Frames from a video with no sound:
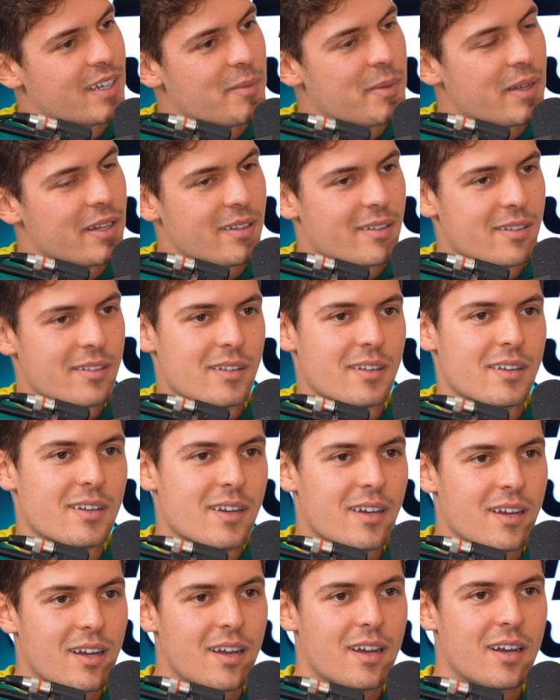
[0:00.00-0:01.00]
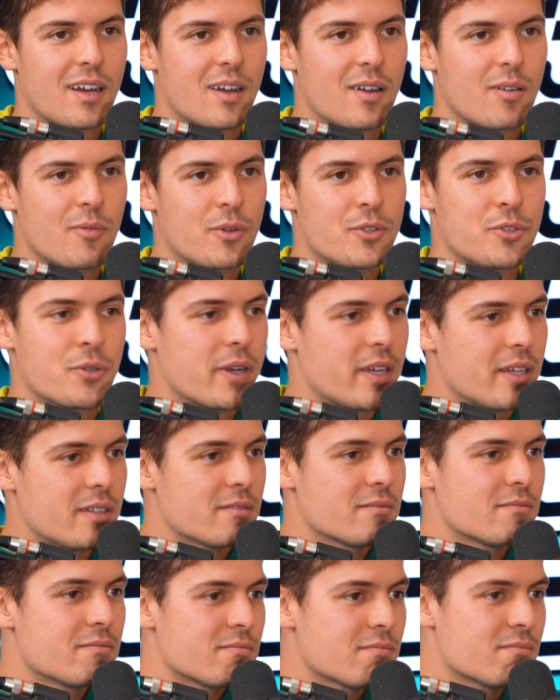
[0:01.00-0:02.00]
I mean, uh, we
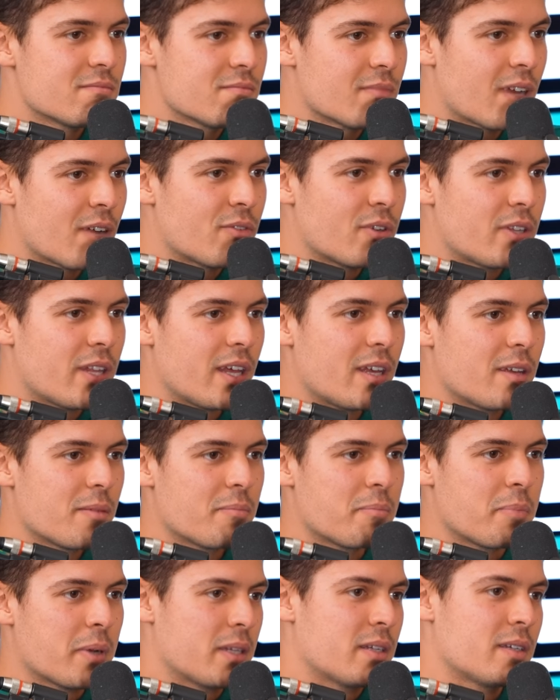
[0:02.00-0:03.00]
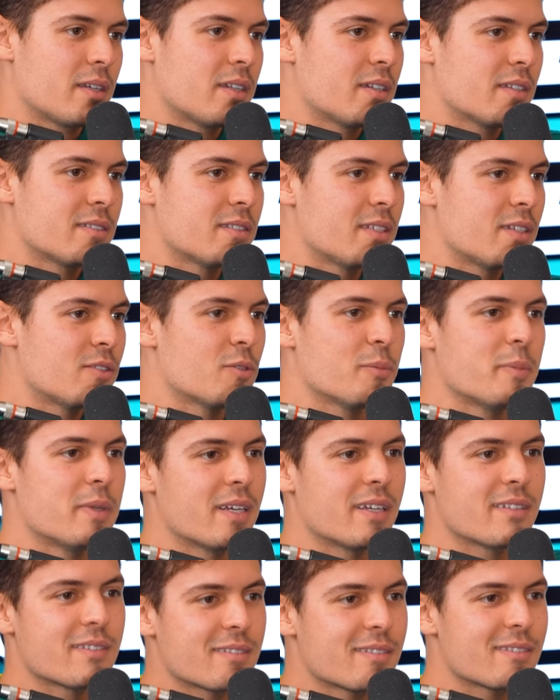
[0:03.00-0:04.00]
train yeah. every day, but it doesn't need to
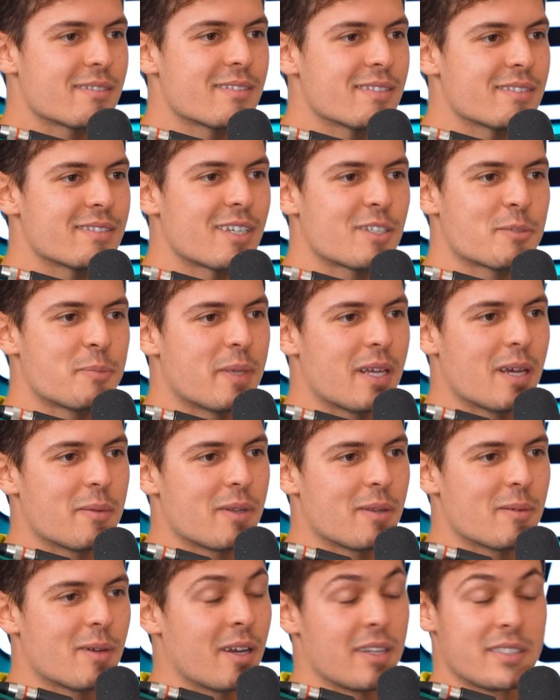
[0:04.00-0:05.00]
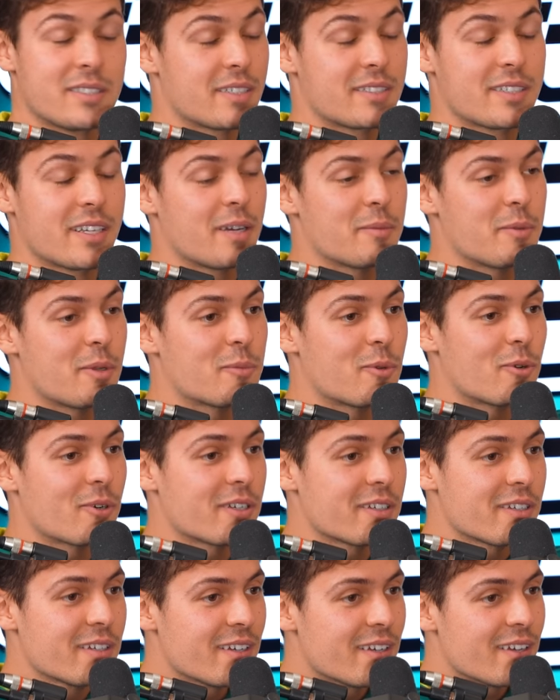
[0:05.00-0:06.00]
be at 6 p.m. The, uh, 6 a.m. in the morning.